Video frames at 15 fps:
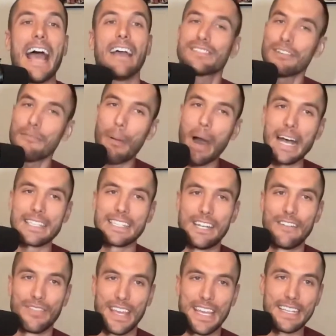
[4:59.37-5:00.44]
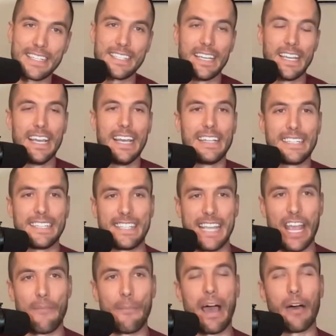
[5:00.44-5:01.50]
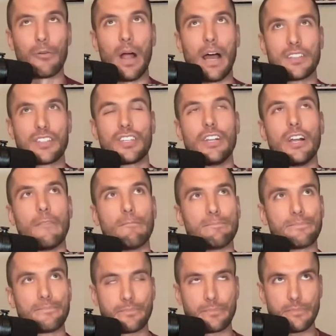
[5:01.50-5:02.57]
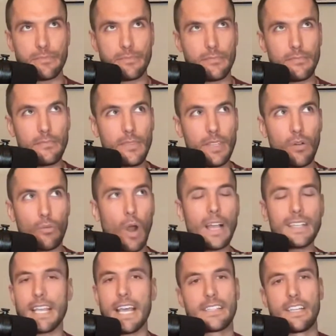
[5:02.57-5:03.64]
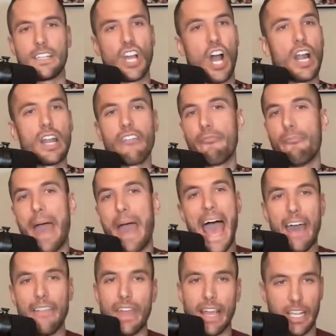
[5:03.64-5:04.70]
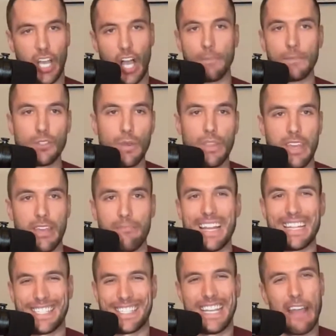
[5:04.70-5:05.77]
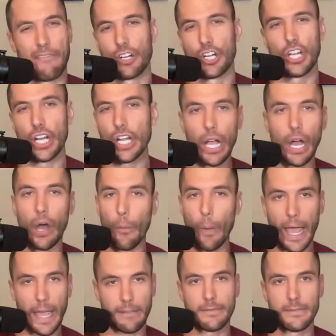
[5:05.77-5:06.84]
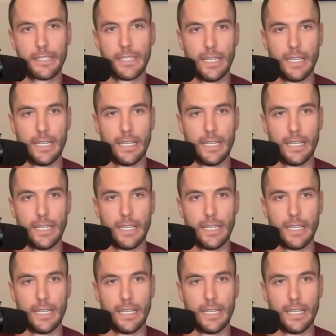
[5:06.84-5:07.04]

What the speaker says: I have some positive things to say about Russ. You know, Russ has a ton bad that comes with him that's never going to go away.